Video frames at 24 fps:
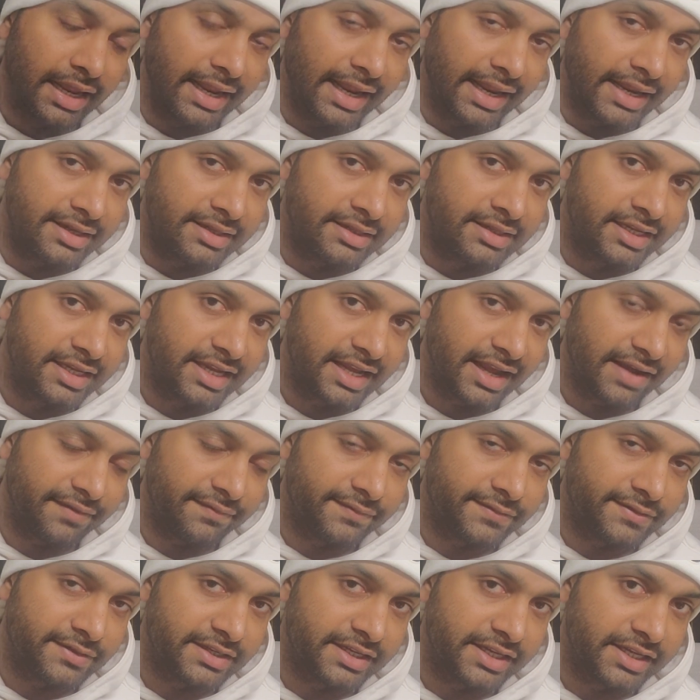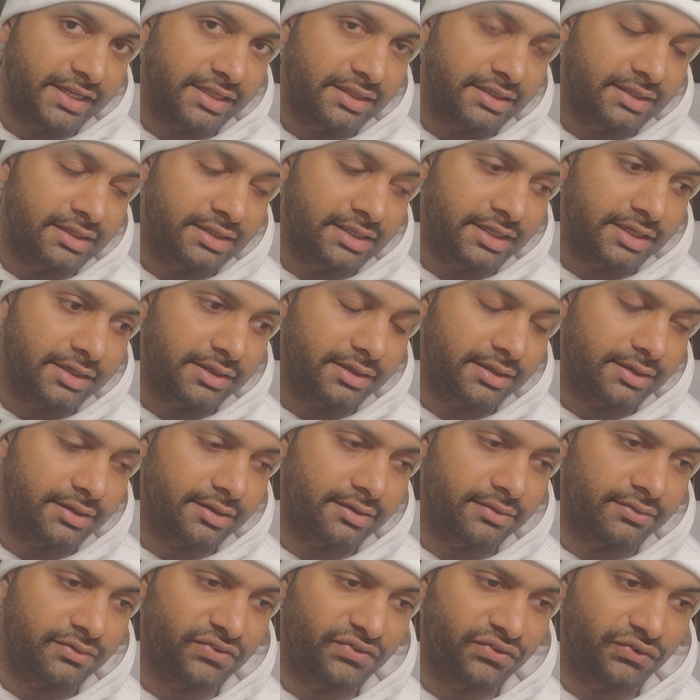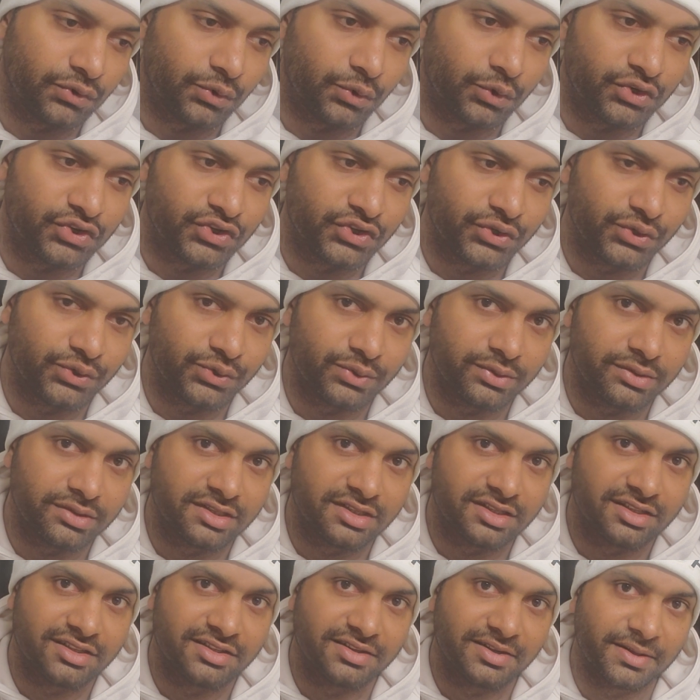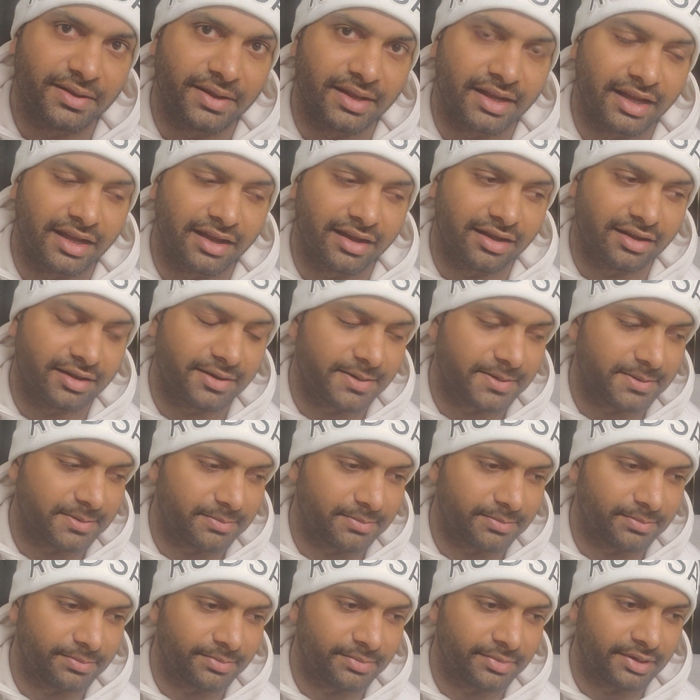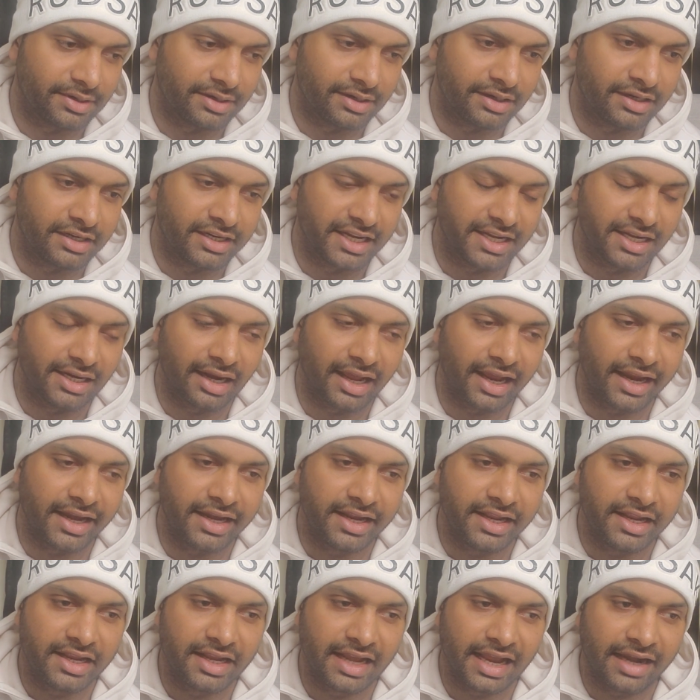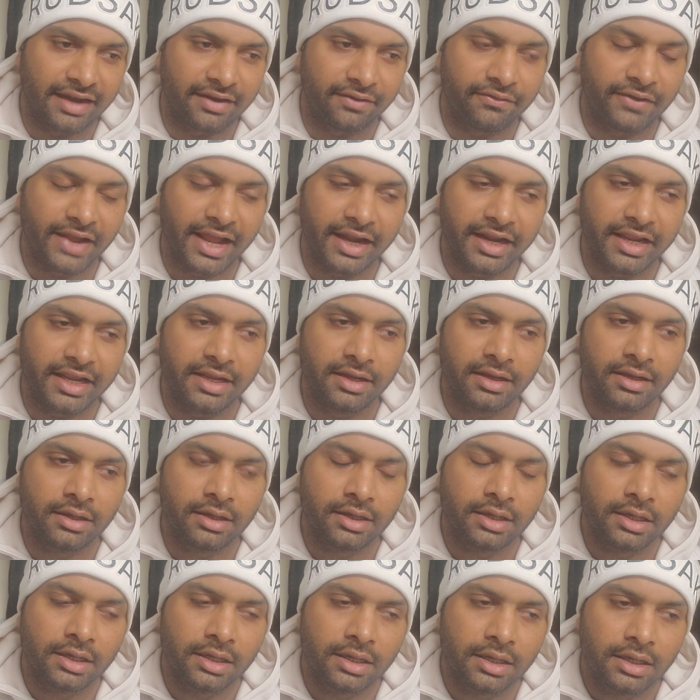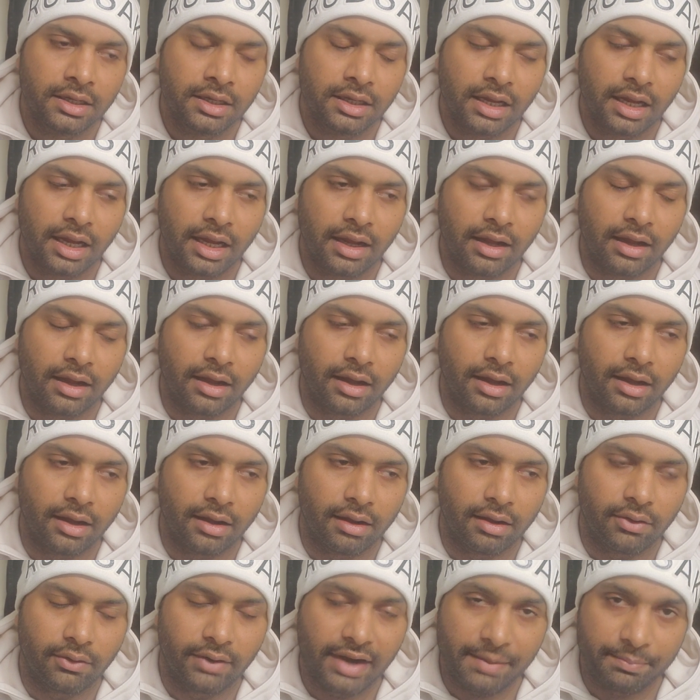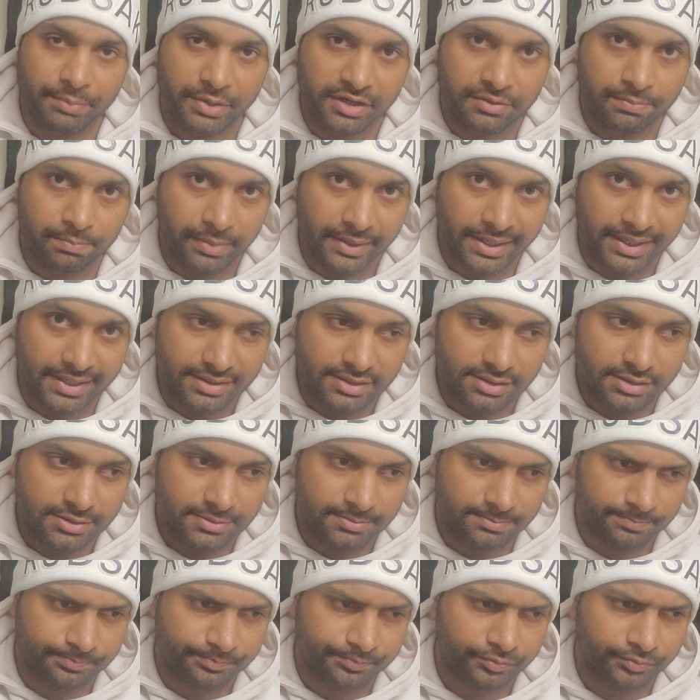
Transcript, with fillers: and they have seen their fortunes uh, declining at a very uh, rapid pace